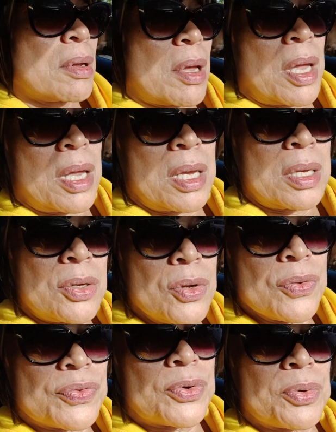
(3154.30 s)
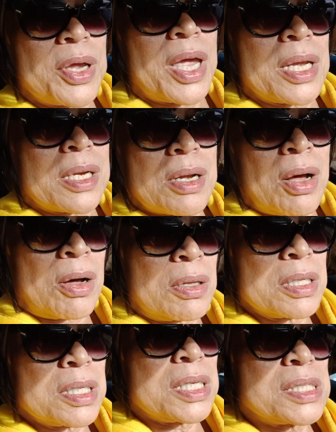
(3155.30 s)
And you've created
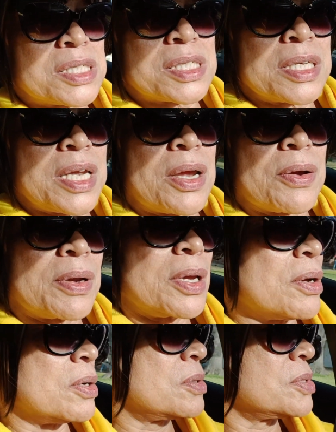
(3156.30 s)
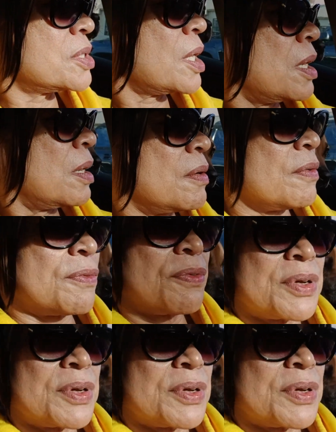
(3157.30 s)
all of these scenarios of